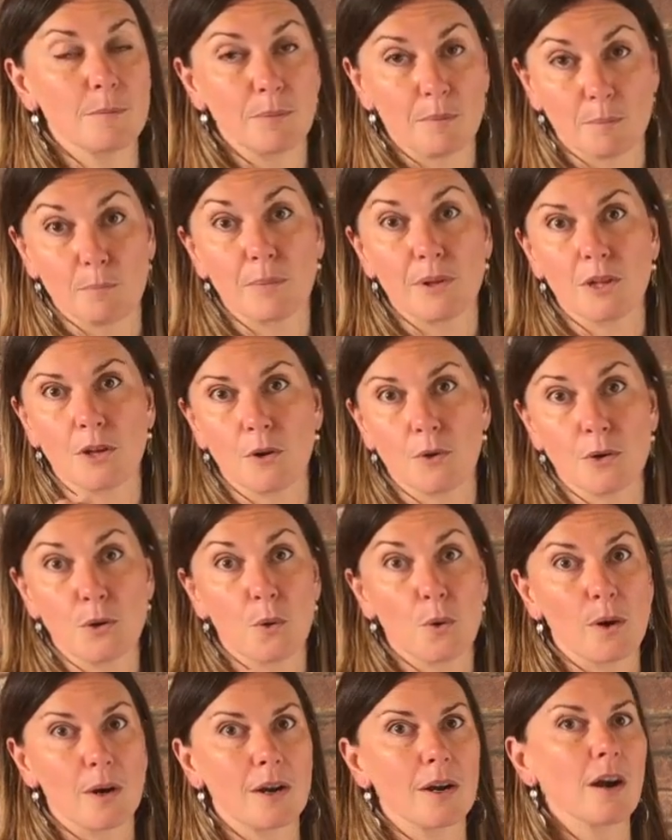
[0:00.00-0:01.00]
b- below
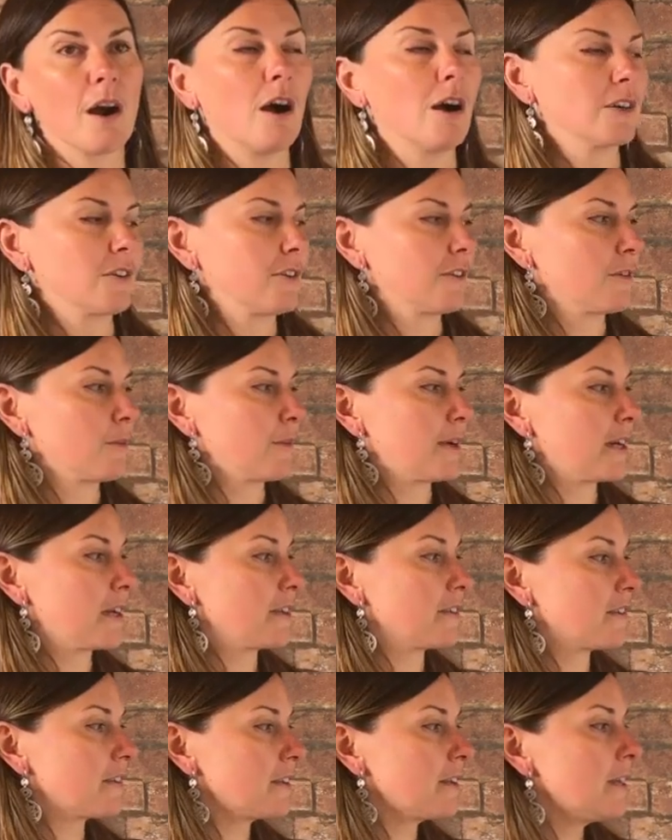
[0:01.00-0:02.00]
your conscious
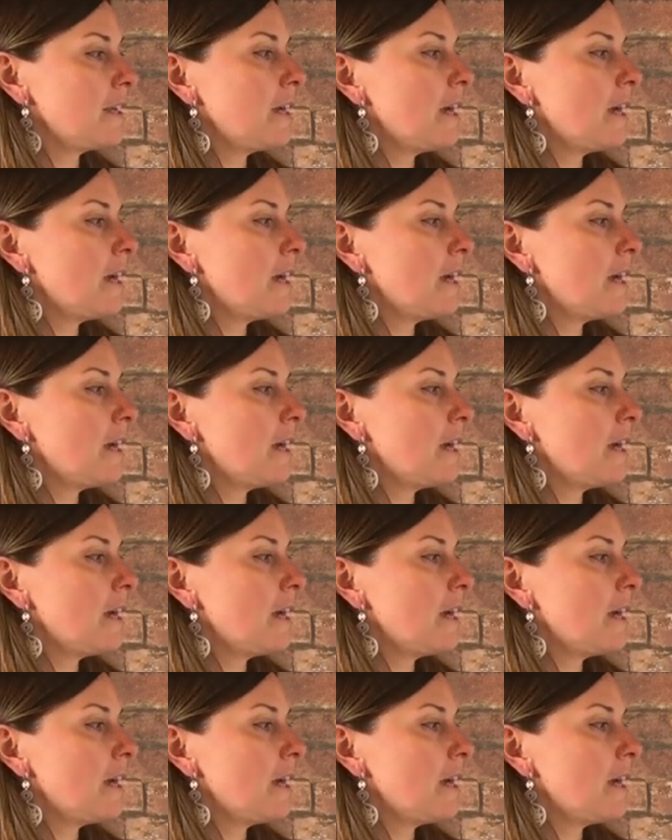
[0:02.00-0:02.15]
awareness.